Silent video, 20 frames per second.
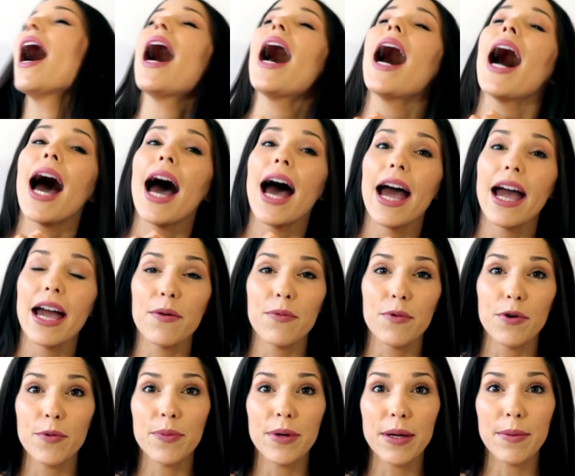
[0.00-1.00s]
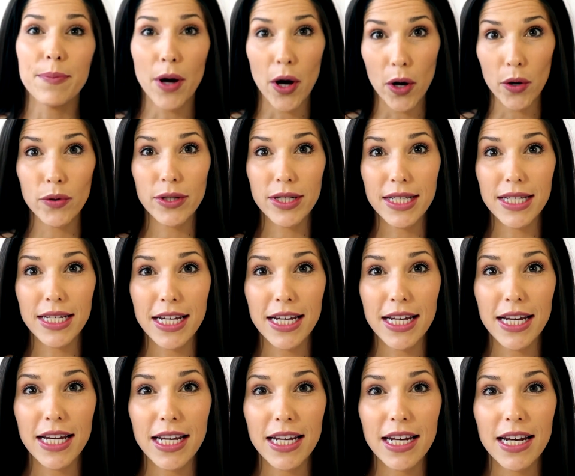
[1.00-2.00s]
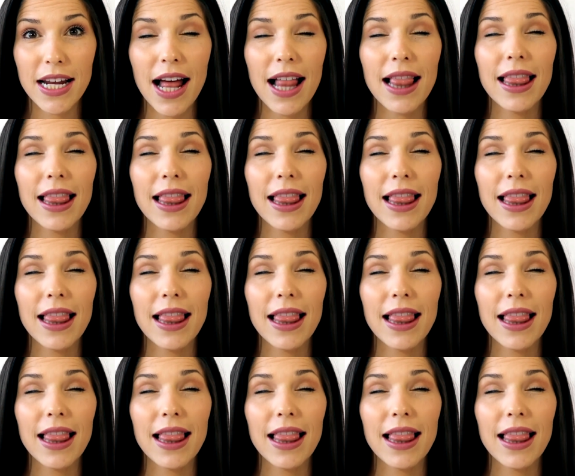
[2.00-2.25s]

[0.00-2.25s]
I will be posting